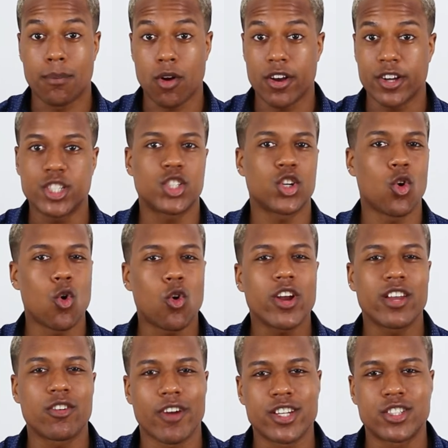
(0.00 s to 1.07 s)
brush,
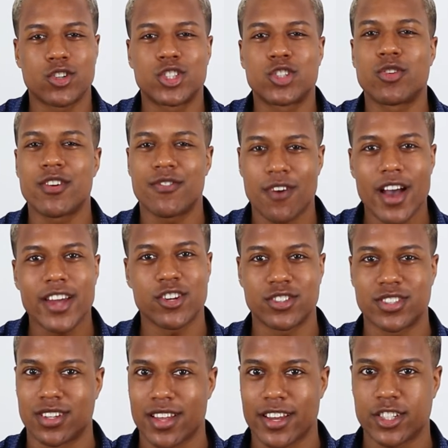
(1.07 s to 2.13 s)
or eraser to refine your
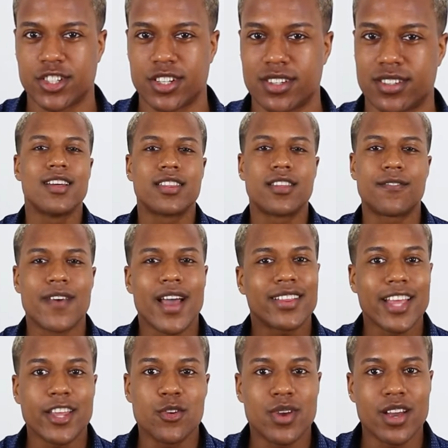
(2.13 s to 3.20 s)
selection. The
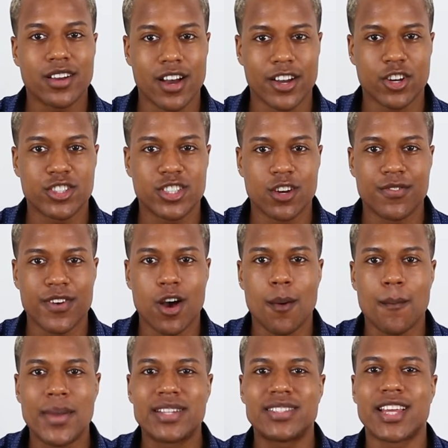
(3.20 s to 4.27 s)
fact that you can cut yourself
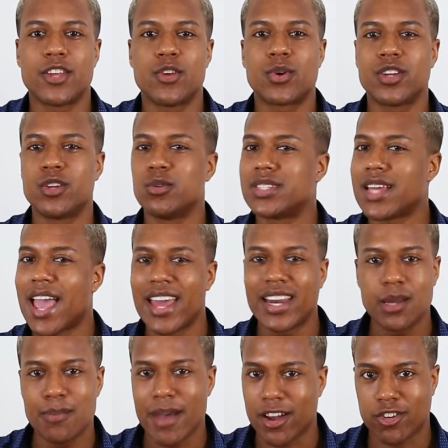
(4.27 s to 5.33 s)
out means that you can use
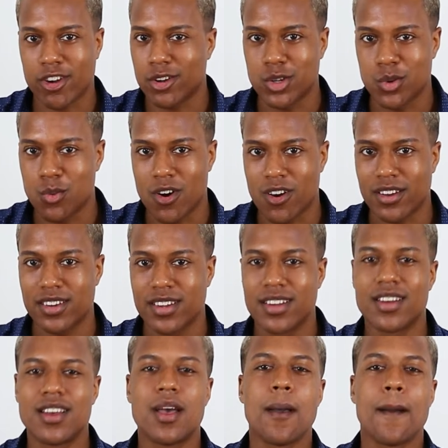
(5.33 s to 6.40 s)
any background you want.
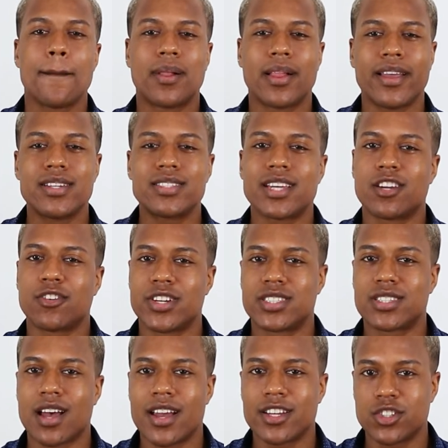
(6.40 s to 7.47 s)
Place and
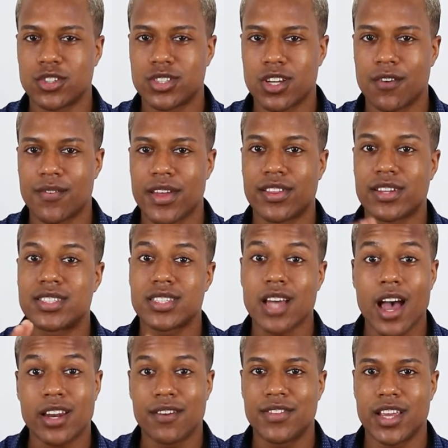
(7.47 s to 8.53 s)
resize yourself at the
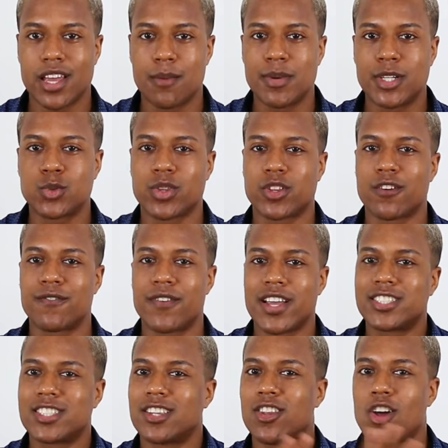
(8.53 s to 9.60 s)
side of the image with your
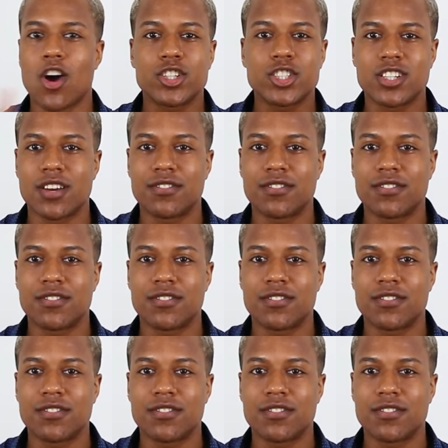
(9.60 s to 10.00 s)
face large